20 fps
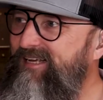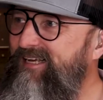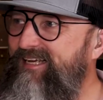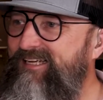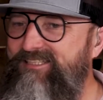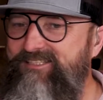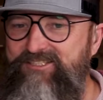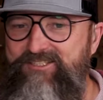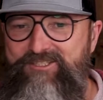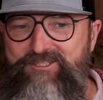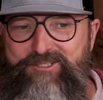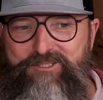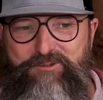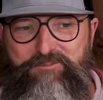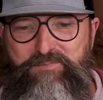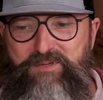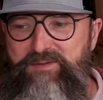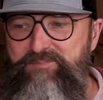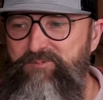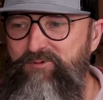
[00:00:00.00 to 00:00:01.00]
It's
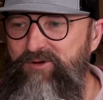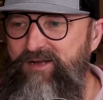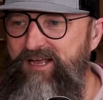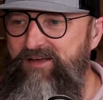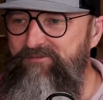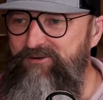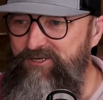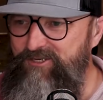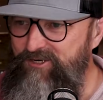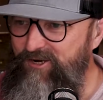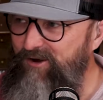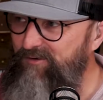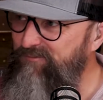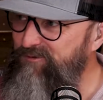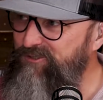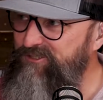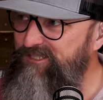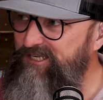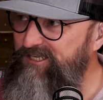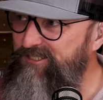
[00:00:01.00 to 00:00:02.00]
just people having a
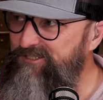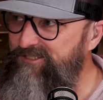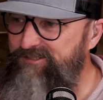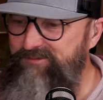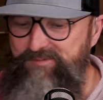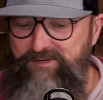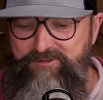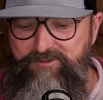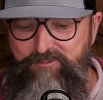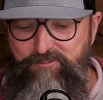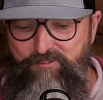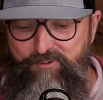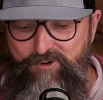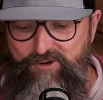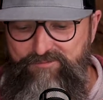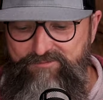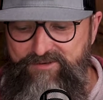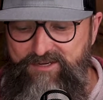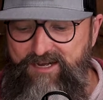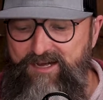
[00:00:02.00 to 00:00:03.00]
conversation about the
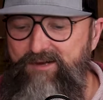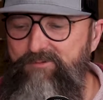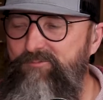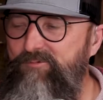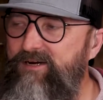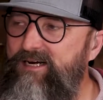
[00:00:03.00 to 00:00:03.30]
Word of God,